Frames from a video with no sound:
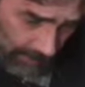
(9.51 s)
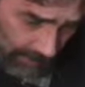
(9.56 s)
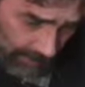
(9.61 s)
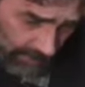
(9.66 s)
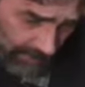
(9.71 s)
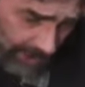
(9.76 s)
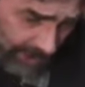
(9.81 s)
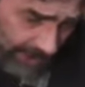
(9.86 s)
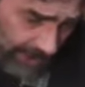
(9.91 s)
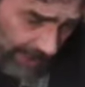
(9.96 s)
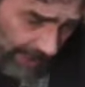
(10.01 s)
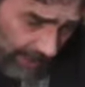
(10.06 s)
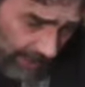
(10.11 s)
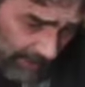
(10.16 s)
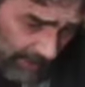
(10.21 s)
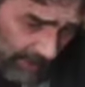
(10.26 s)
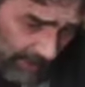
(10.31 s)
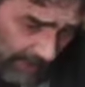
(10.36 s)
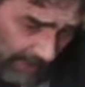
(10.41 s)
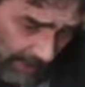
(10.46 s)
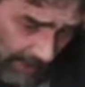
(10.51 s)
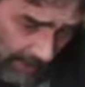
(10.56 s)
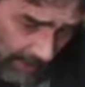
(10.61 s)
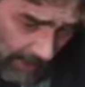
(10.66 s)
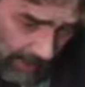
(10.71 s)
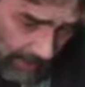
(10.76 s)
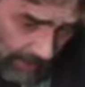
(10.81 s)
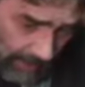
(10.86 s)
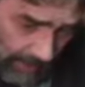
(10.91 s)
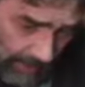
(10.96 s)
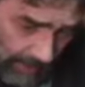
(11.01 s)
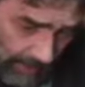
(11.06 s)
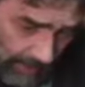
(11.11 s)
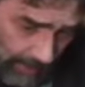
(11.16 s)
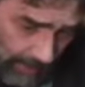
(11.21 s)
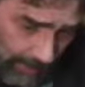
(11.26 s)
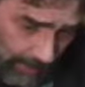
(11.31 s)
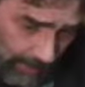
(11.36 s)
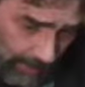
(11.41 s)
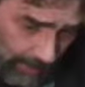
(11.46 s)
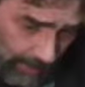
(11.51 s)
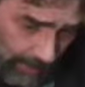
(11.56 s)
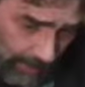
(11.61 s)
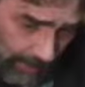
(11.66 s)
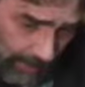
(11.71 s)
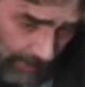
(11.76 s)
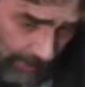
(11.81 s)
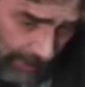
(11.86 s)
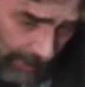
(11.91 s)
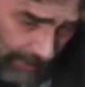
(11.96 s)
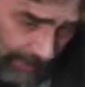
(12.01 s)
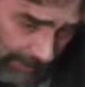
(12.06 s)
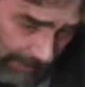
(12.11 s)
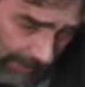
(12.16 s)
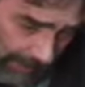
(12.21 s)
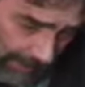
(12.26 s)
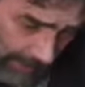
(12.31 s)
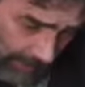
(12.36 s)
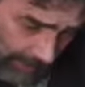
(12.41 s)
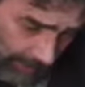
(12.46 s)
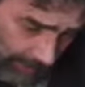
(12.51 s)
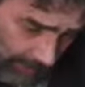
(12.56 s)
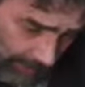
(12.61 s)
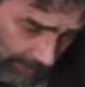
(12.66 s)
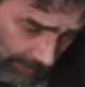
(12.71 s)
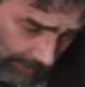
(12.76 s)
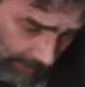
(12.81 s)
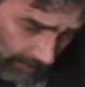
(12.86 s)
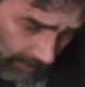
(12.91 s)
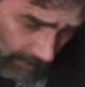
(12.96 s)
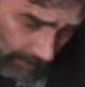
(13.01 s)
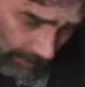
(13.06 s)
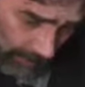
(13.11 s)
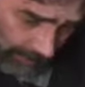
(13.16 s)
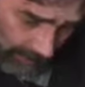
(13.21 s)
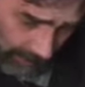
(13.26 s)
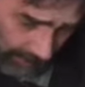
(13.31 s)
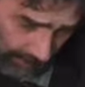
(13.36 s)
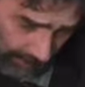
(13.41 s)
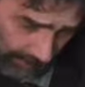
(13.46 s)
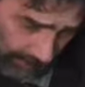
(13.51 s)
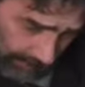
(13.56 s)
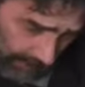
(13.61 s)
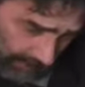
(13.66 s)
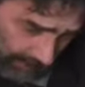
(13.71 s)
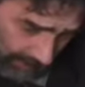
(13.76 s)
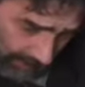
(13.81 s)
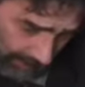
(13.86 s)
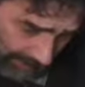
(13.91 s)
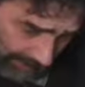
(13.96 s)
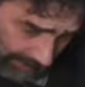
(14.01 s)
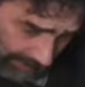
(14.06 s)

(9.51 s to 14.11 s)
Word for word: is a jealous God. Lest the anger of the Lord your God be